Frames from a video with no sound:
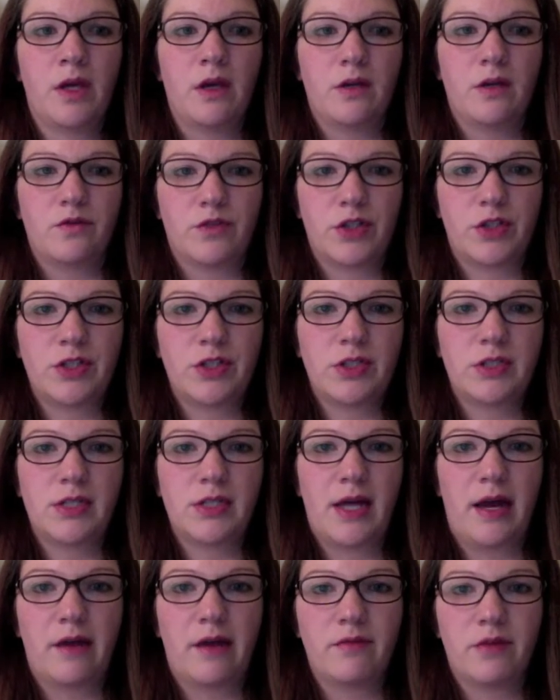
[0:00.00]
First,
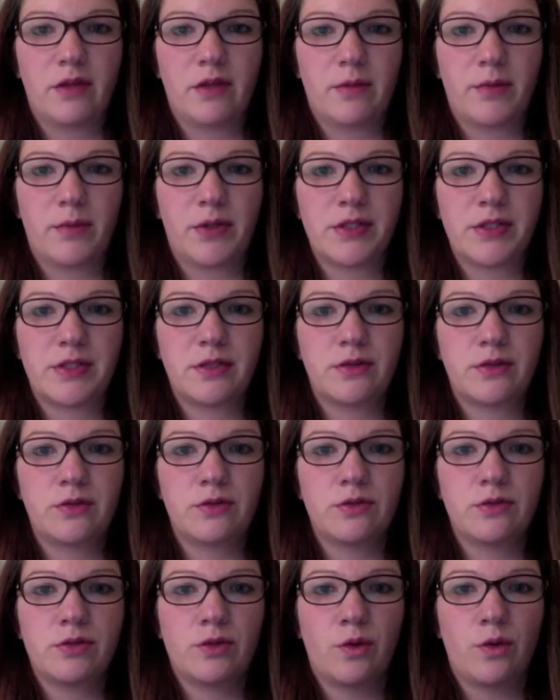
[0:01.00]
have the person
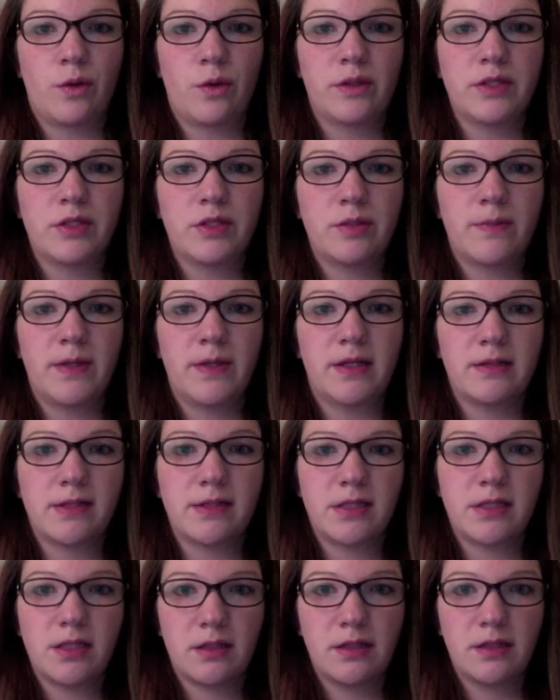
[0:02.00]
who's going to be
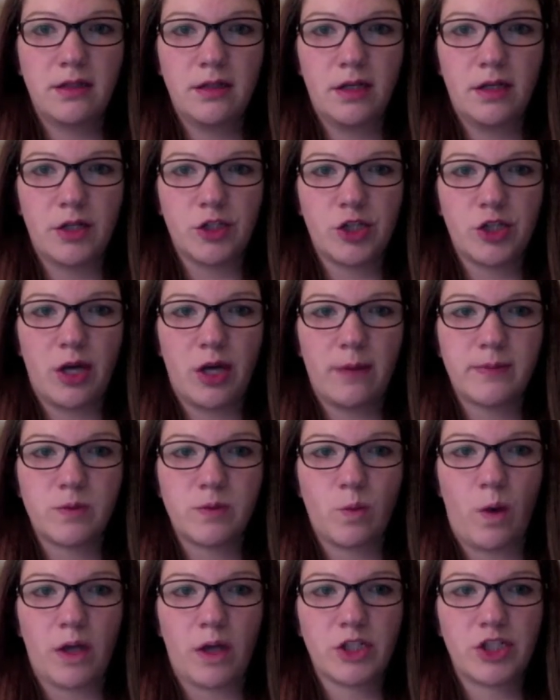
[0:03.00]
instilling the eardrops
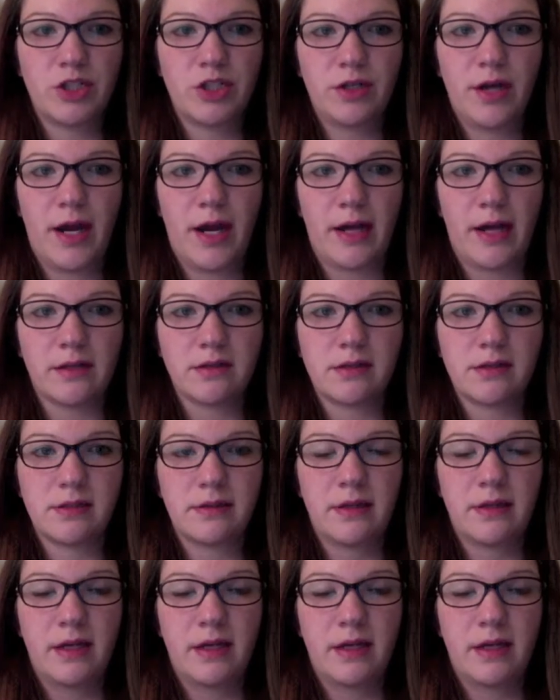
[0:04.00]
wash their hands.